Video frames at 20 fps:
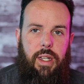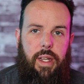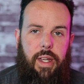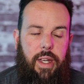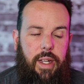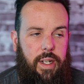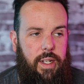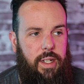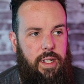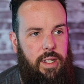
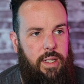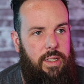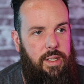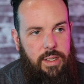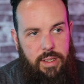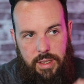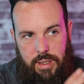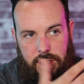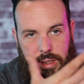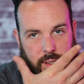And,
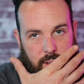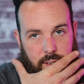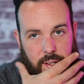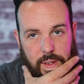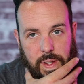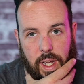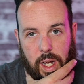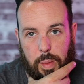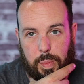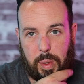you know,
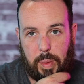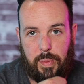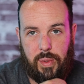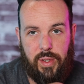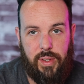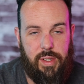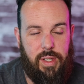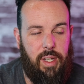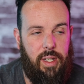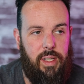a lot of
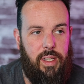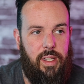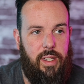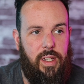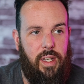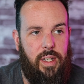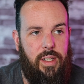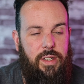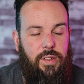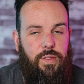people think that
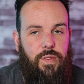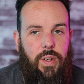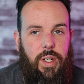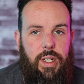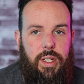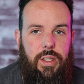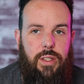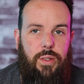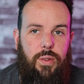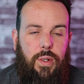that's a
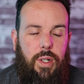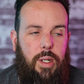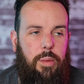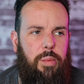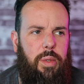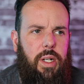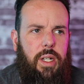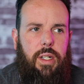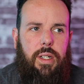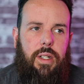funny story,
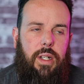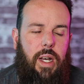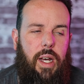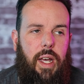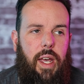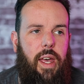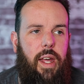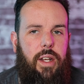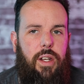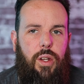but
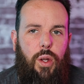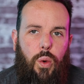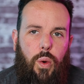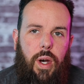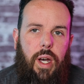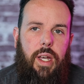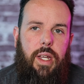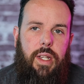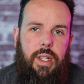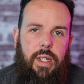I had no
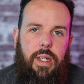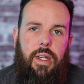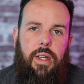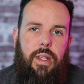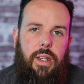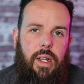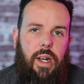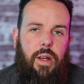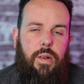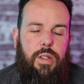idea
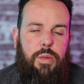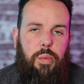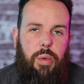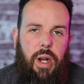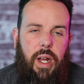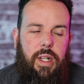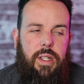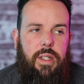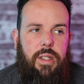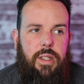that I was
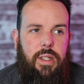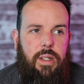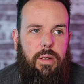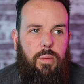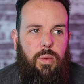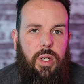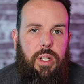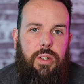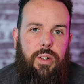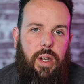
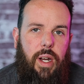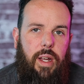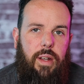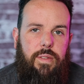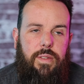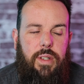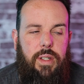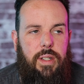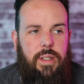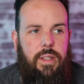practicing
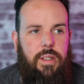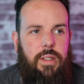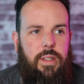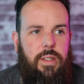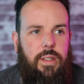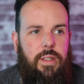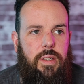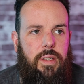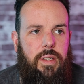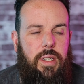witchcraft.
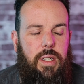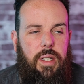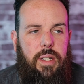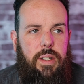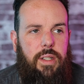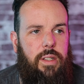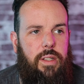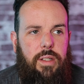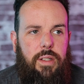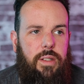
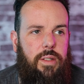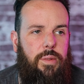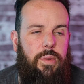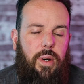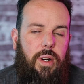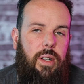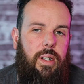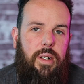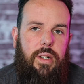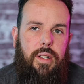You
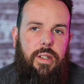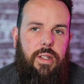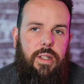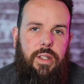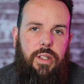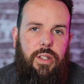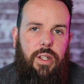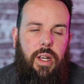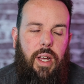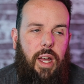are.
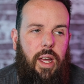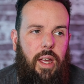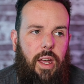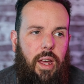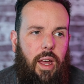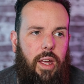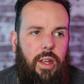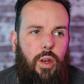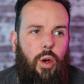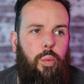
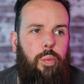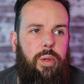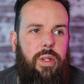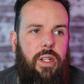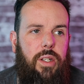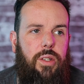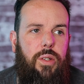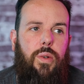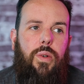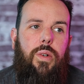I opened
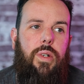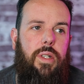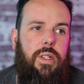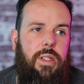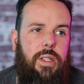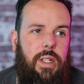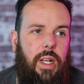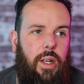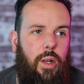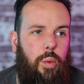the doors.
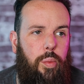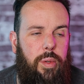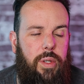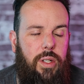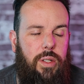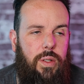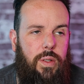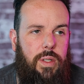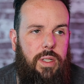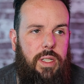I opened
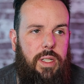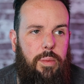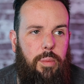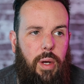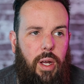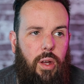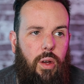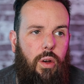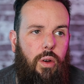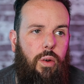the doors to
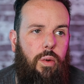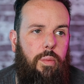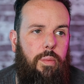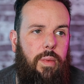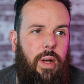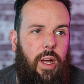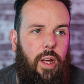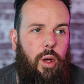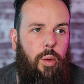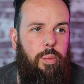my home.
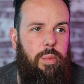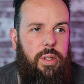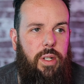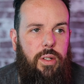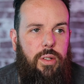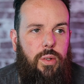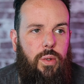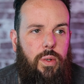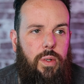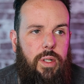I opened the
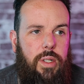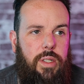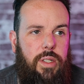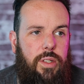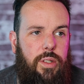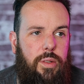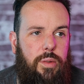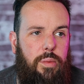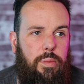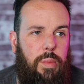doors
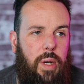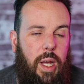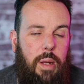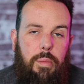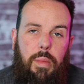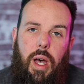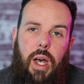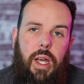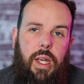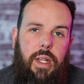to my
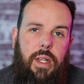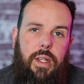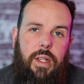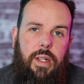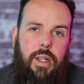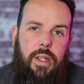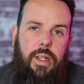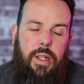mind.